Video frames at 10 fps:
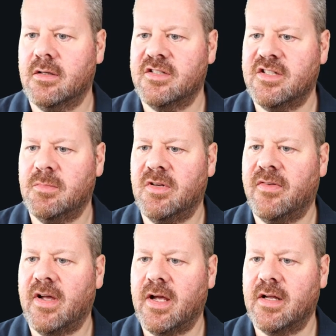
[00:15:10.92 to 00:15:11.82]

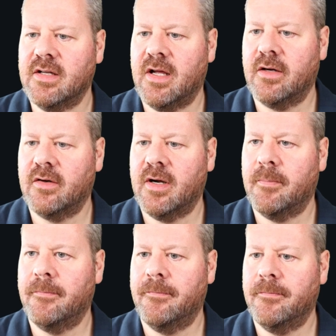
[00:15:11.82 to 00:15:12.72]
simplify our
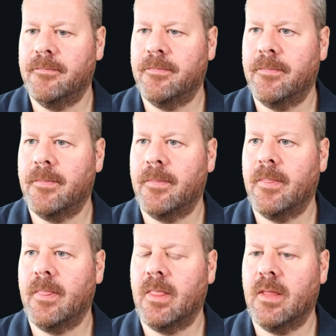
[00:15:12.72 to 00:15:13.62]
diagram.
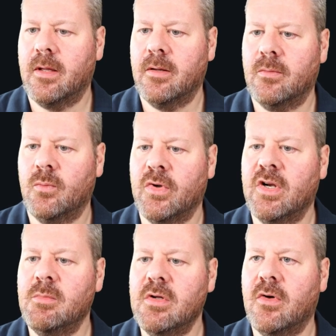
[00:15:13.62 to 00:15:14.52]
We're
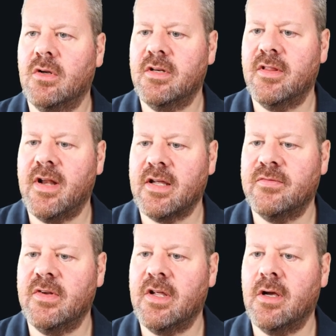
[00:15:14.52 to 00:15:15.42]
going to move on in the next
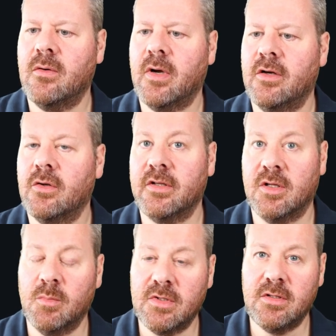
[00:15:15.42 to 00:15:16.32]
video and look at the
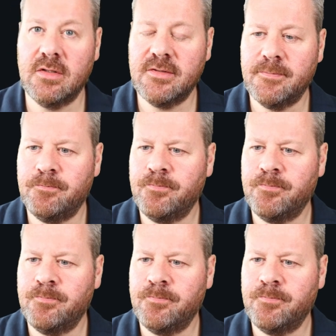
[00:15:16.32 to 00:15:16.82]
muscles.